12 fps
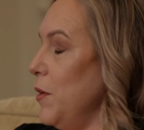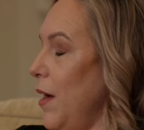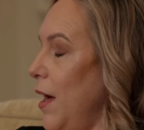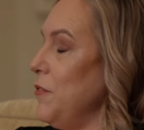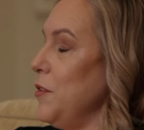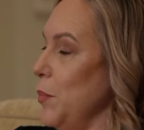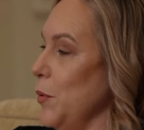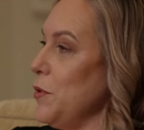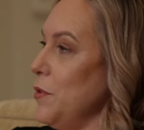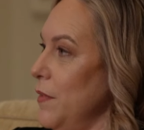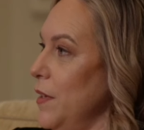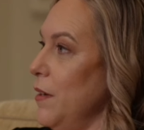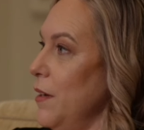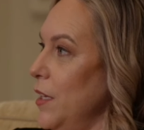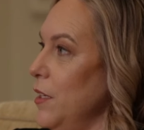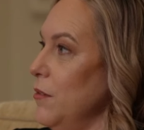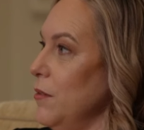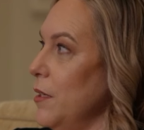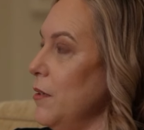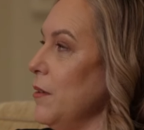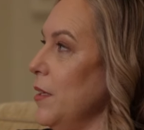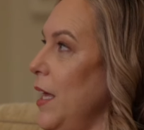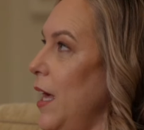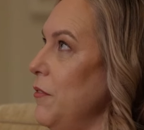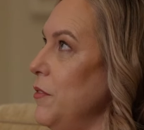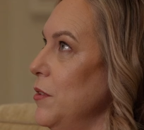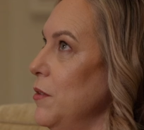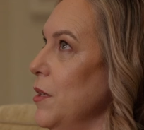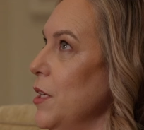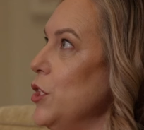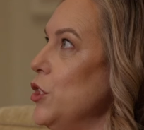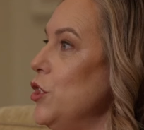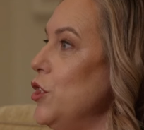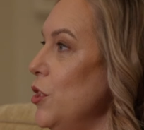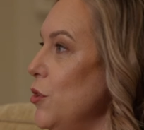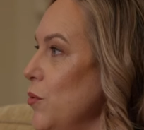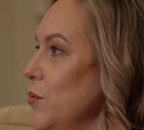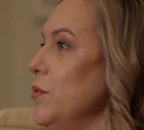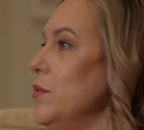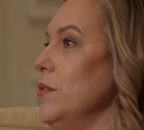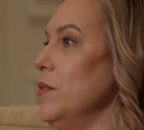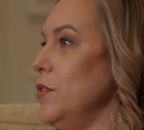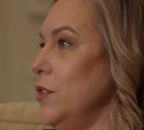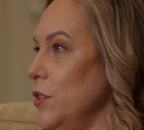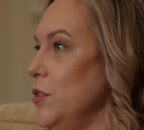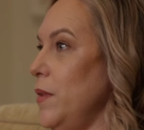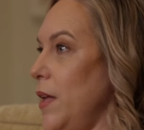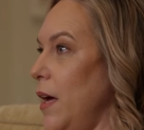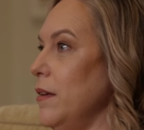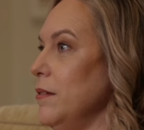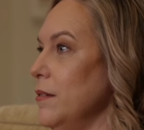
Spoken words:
You have to persevere, and you literally have to choose to do that.